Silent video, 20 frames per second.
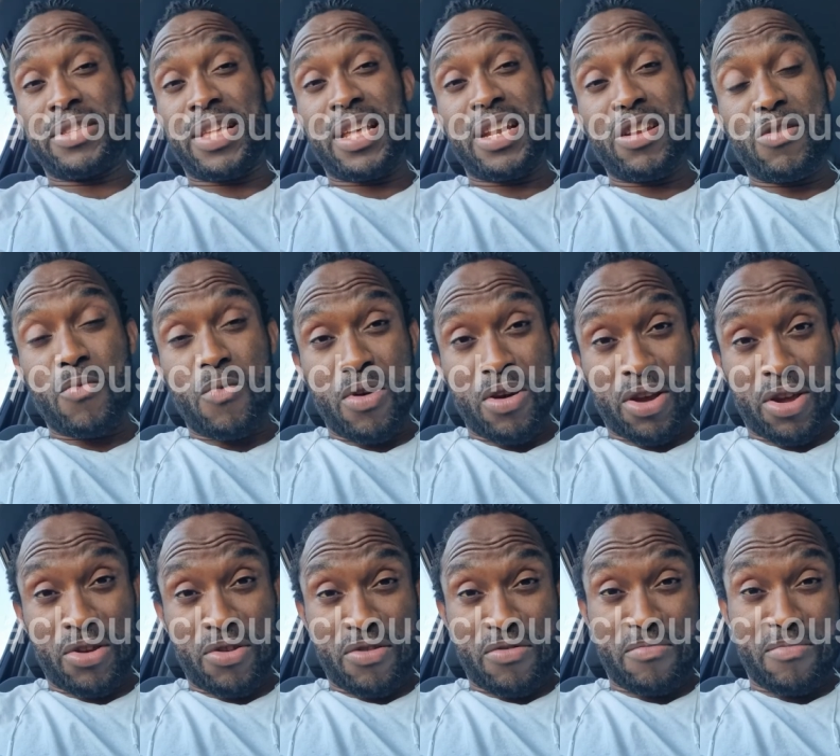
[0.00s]
started
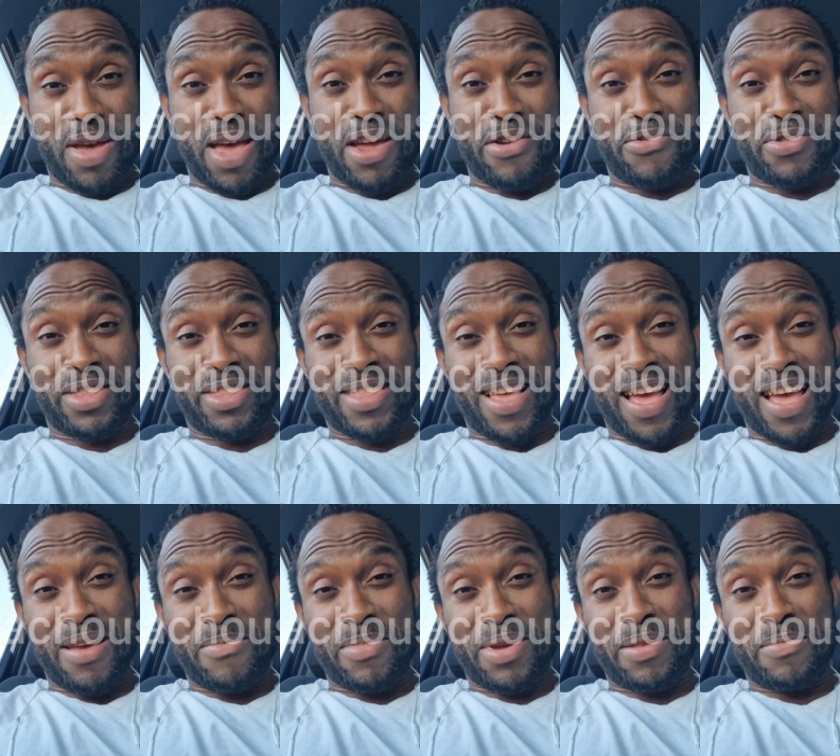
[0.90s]
working on my
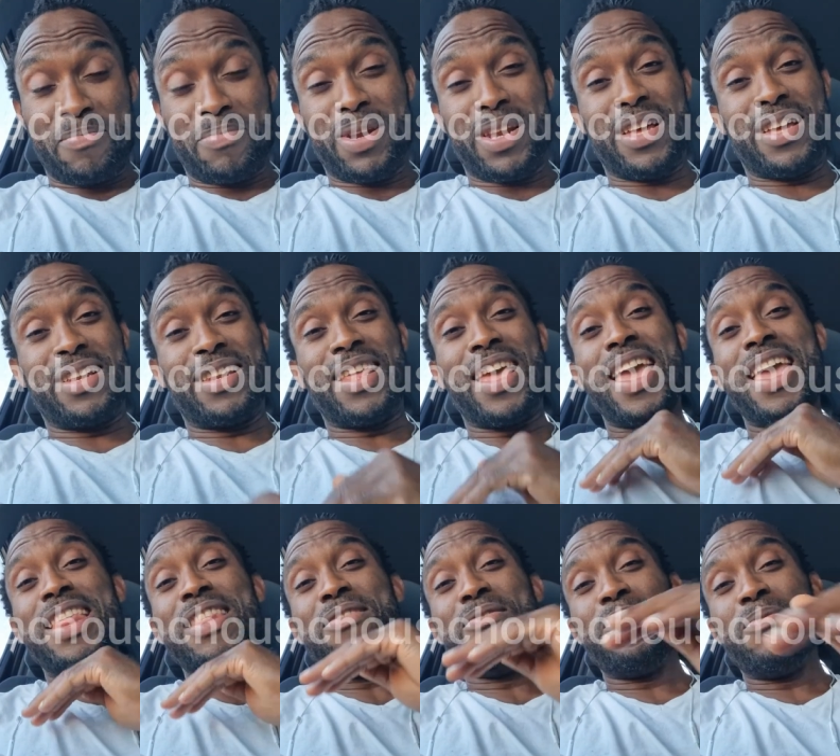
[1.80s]
retirement plan.
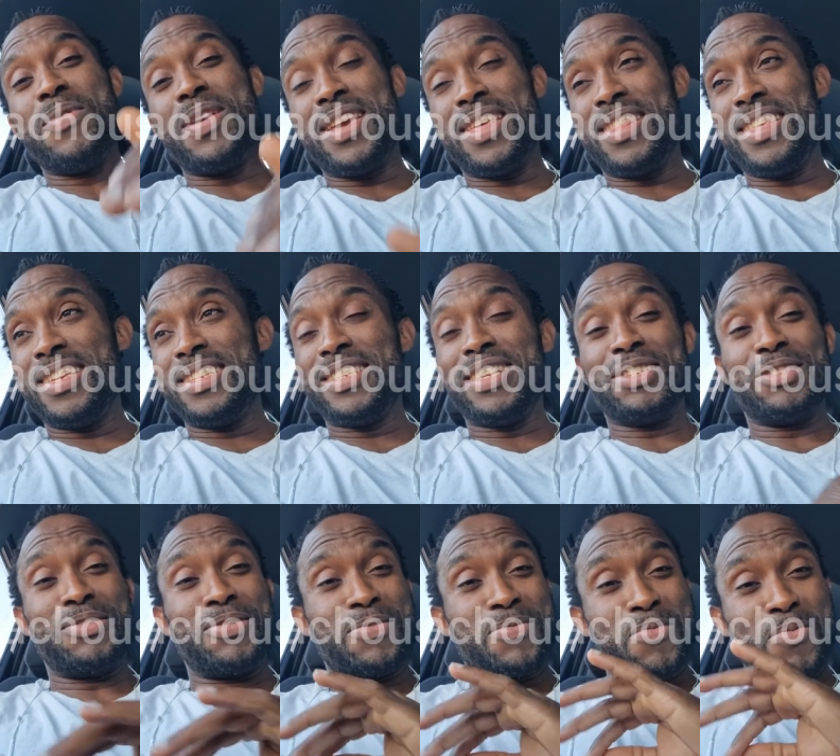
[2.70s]
Anyway, this is
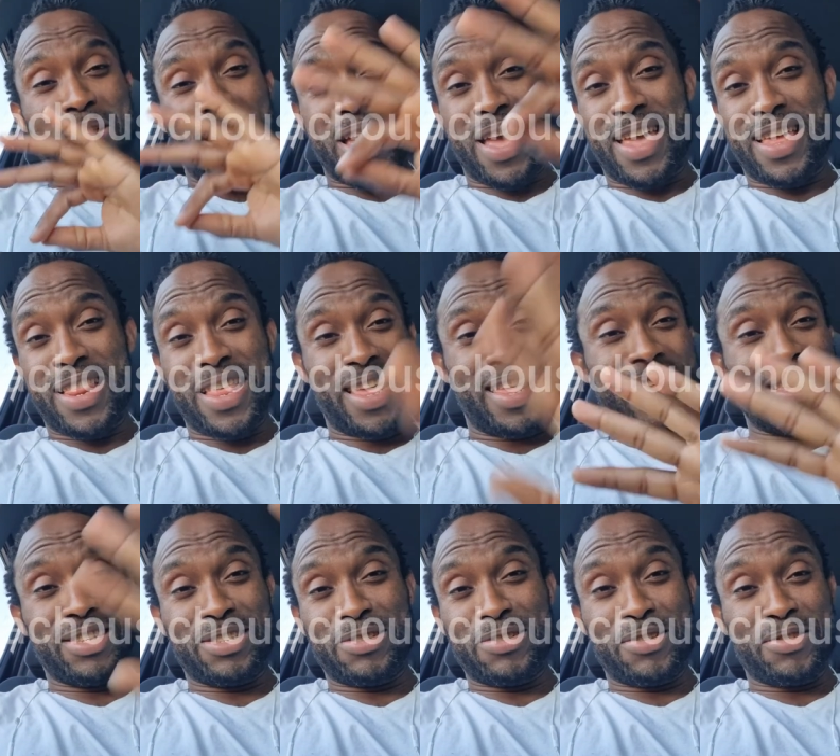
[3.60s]
not why that
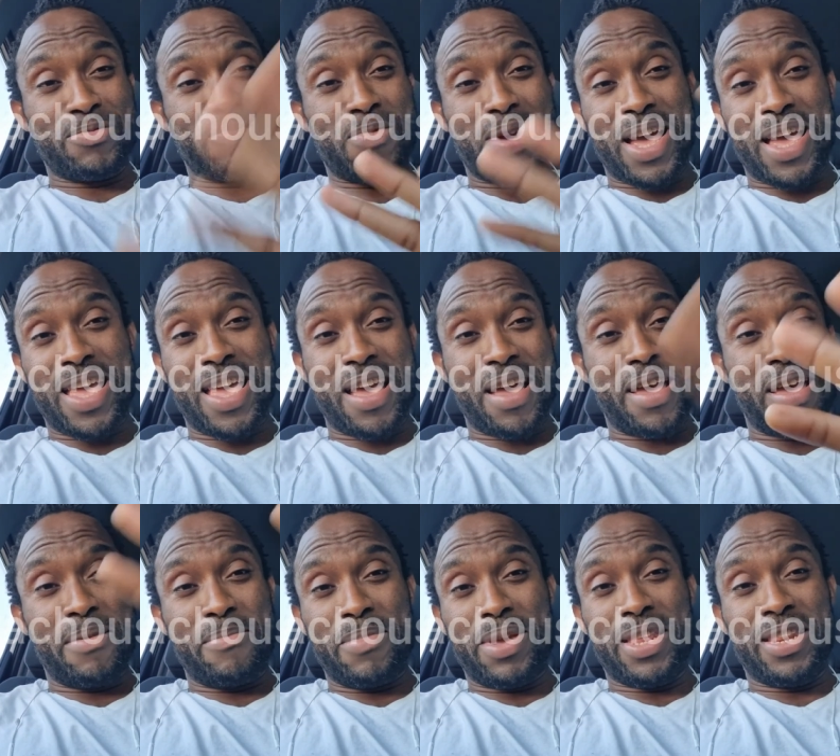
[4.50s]
is not why
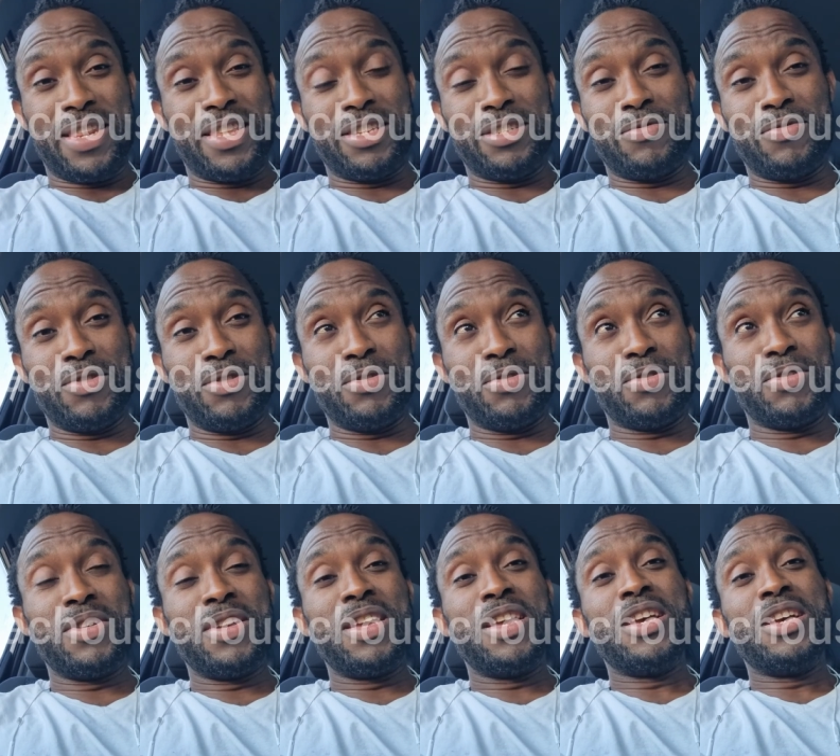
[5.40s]
I made this video.
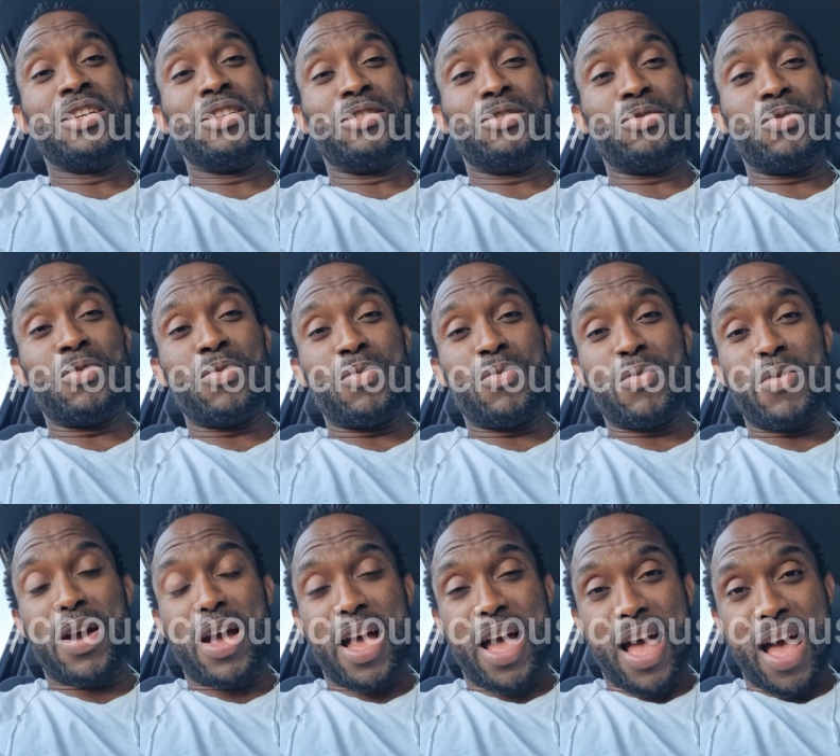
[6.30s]
So
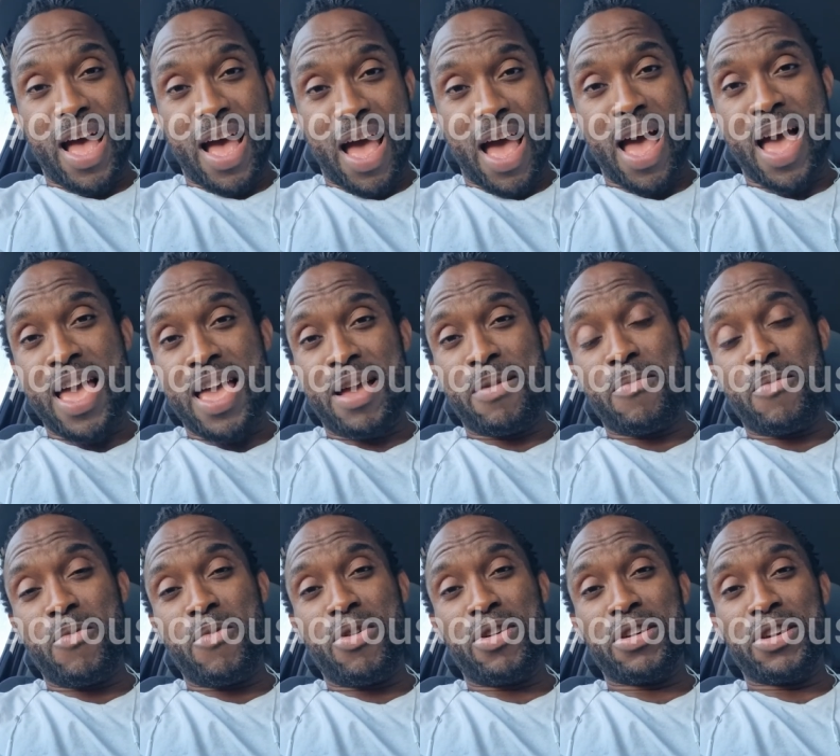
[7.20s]
I
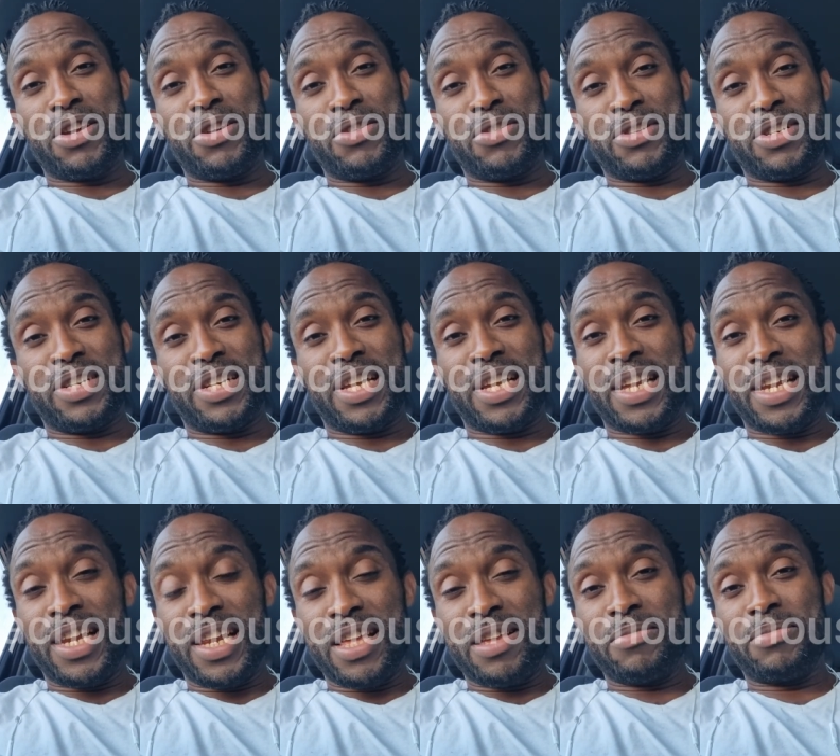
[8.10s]
am working on the
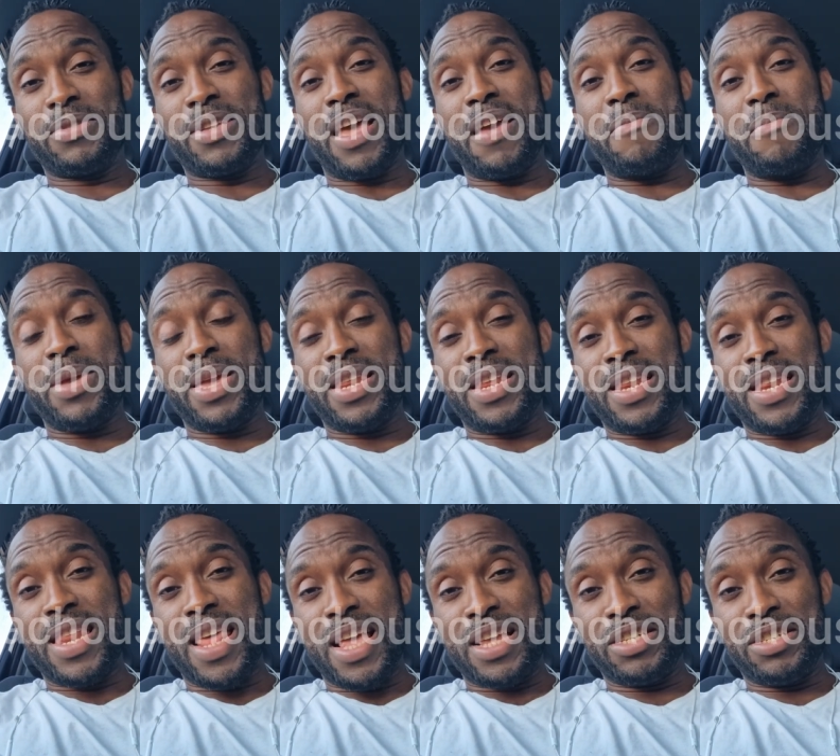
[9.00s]
clips I made
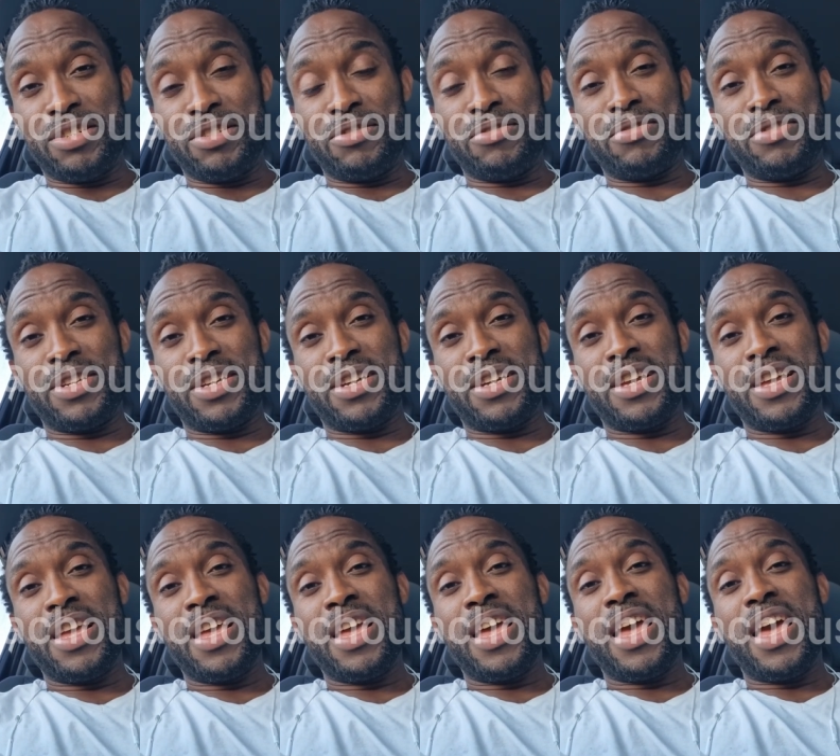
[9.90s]
in Nigeria
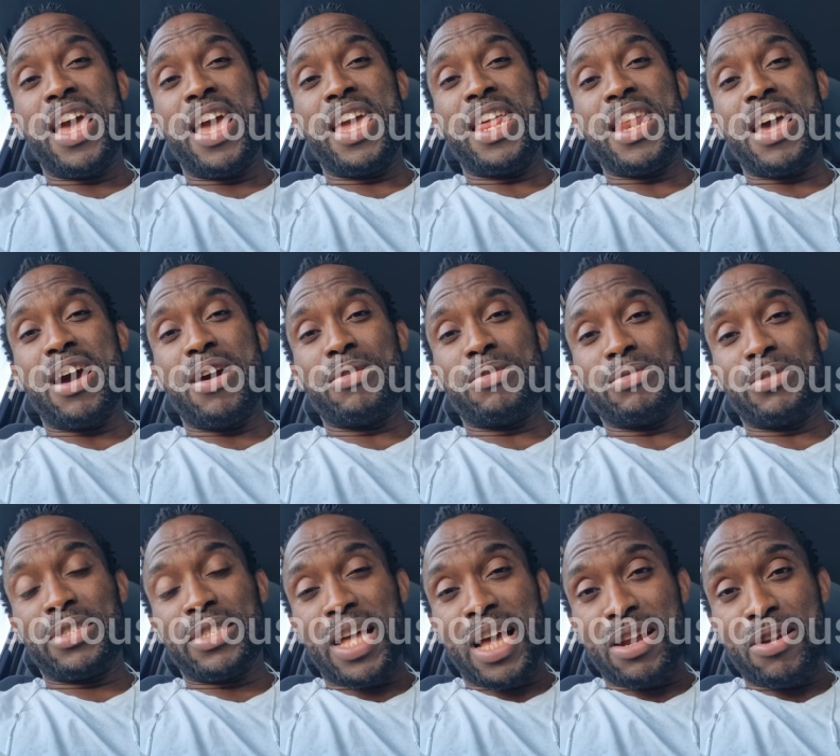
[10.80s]
and I'll
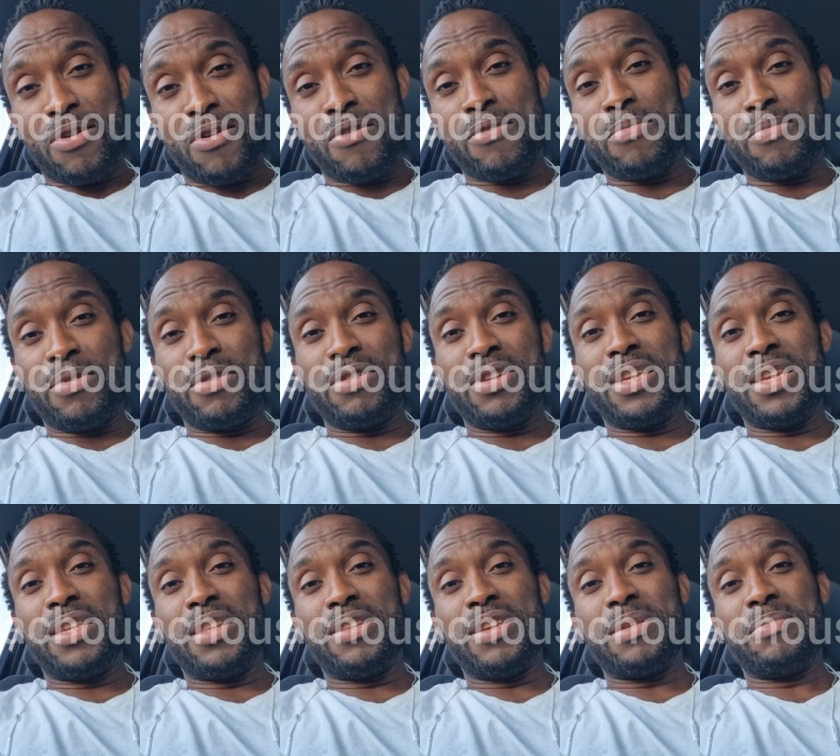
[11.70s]
start
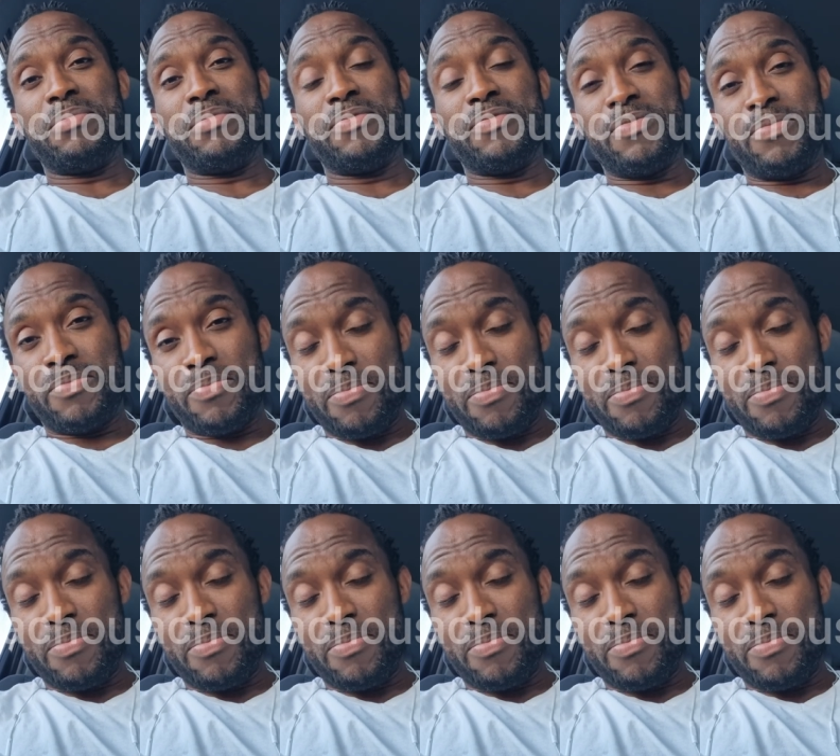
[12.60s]
uploading them